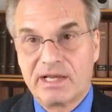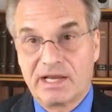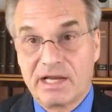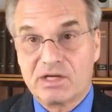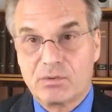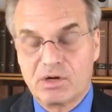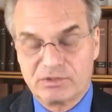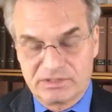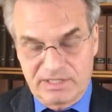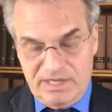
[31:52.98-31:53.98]
and I
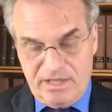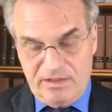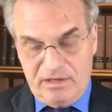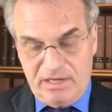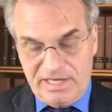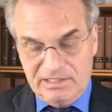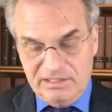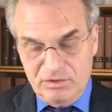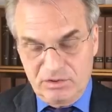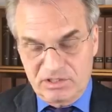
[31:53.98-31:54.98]
quote, "The
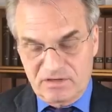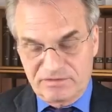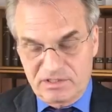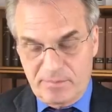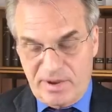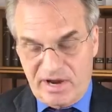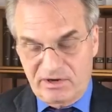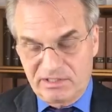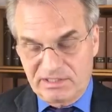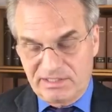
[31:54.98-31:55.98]
likelihood of an
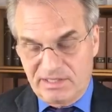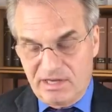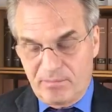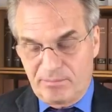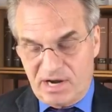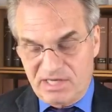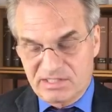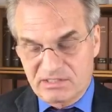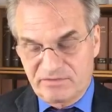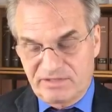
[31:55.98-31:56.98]
apparently
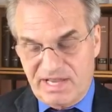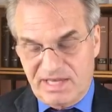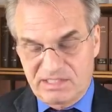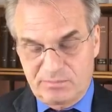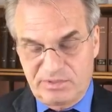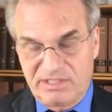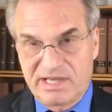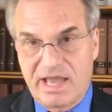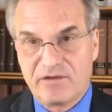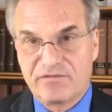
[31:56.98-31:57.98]
positive case
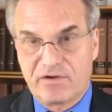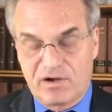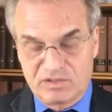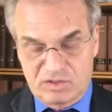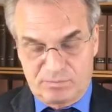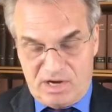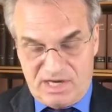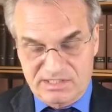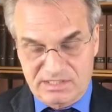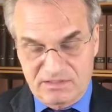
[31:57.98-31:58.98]
being a false
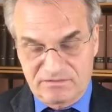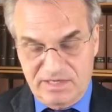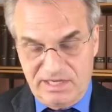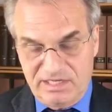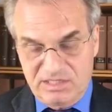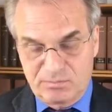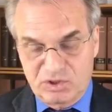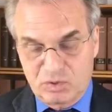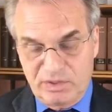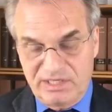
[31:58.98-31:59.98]
positive is
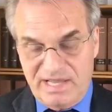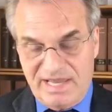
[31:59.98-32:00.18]
between